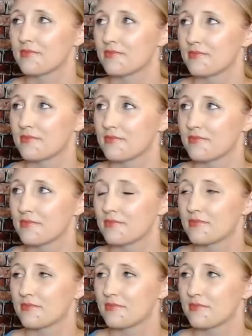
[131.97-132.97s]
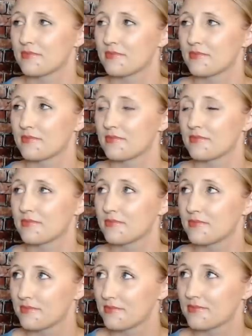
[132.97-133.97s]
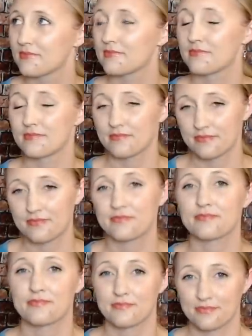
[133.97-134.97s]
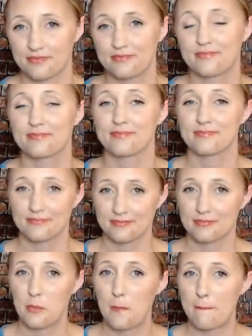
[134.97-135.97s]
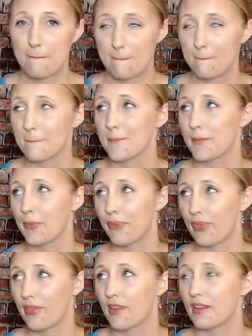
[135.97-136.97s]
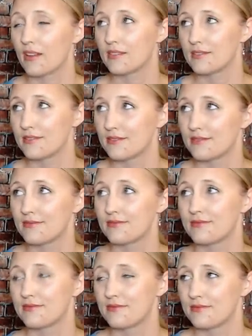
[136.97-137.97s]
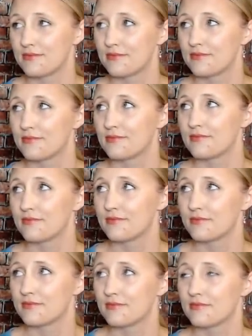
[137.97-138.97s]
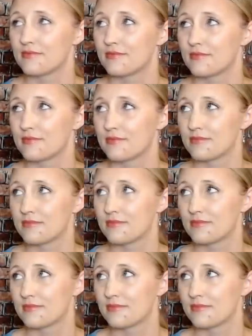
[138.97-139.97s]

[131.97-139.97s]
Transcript: (silent)